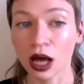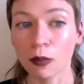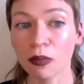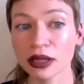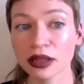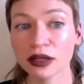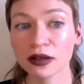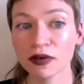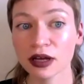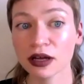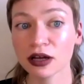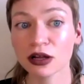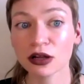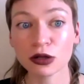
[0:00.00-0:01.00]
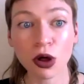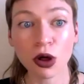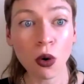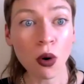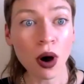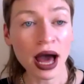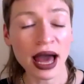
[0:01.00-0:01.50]
But the
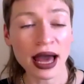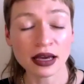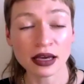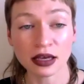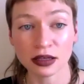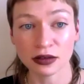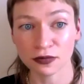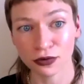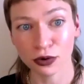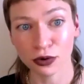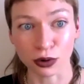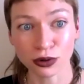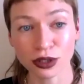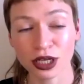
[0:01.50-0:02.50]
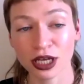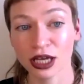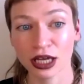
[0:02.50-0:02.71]
low-hanging fruit